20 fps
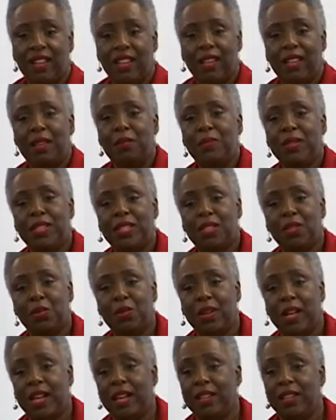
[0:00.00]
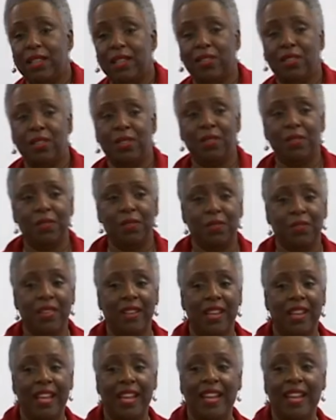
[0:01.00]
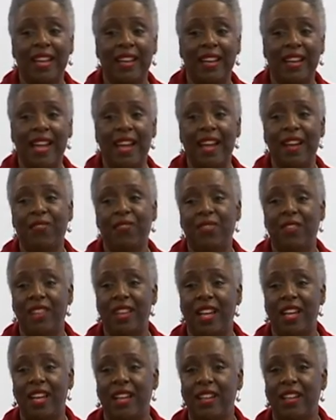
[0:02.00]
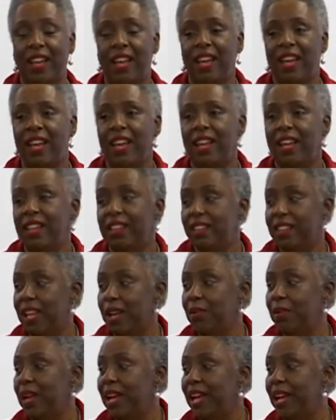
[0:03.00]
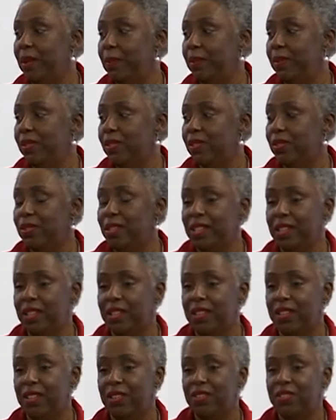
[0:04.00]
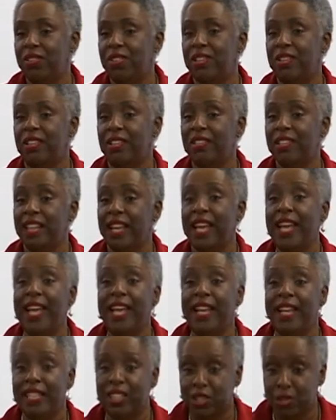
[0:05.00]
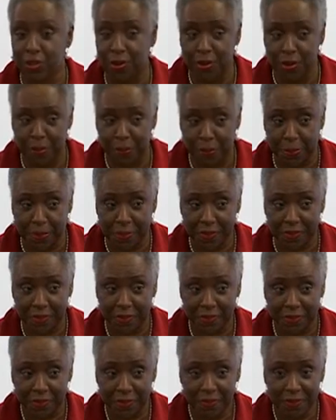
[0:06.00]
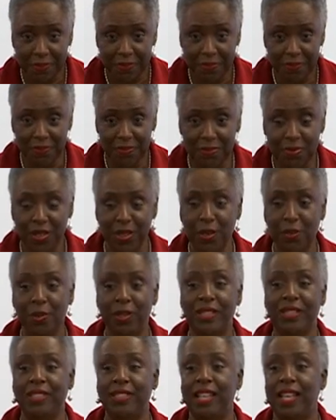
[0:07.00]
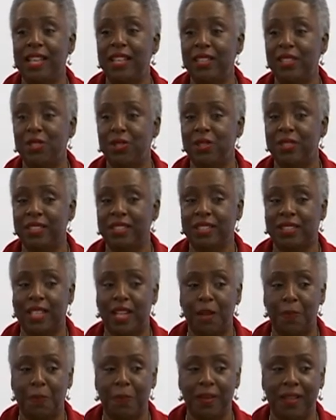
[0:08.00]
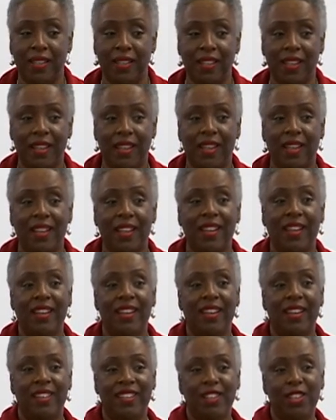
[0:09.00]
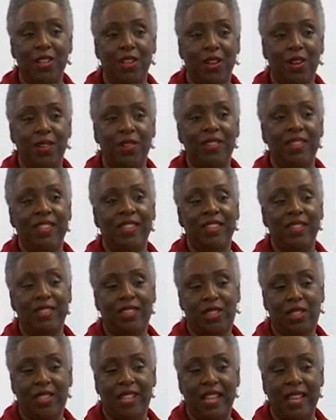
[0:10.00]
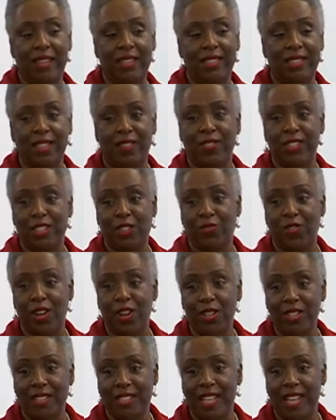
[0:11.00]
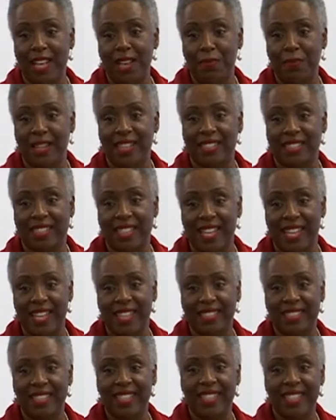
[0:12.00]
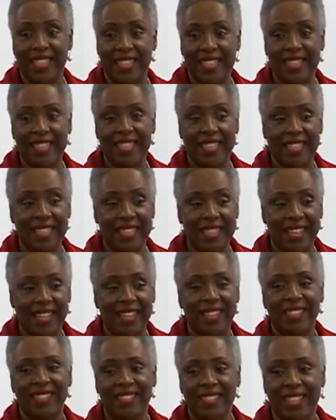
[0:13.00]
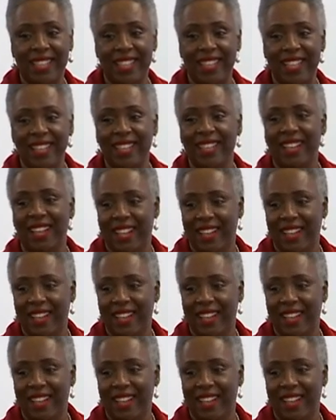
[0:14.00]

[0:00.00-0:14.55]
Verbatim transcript: Let me see what I can do. And after that, they were able to give the Edge Group, which is Eddie George's company, you know, letters of his first name and his last name, E D G E